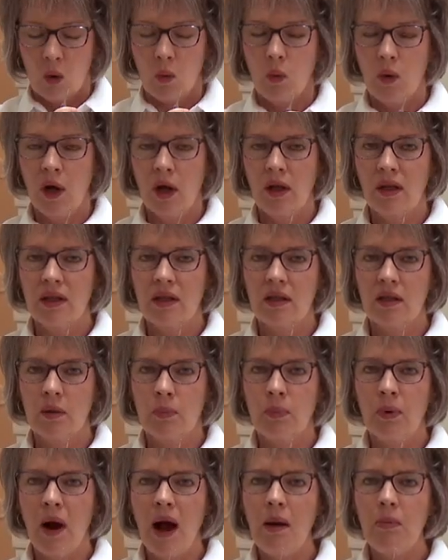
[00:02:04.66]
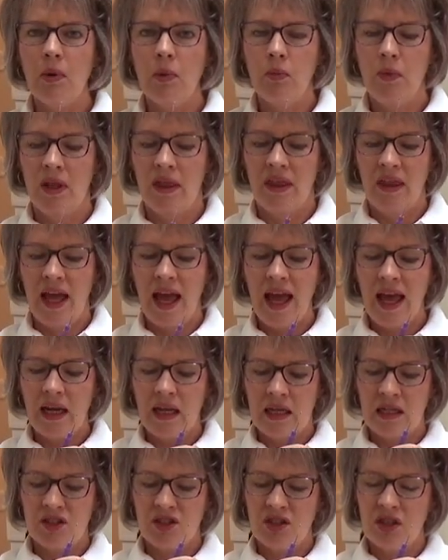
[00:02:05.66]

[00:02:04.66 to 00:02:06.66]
Well, the problem with that is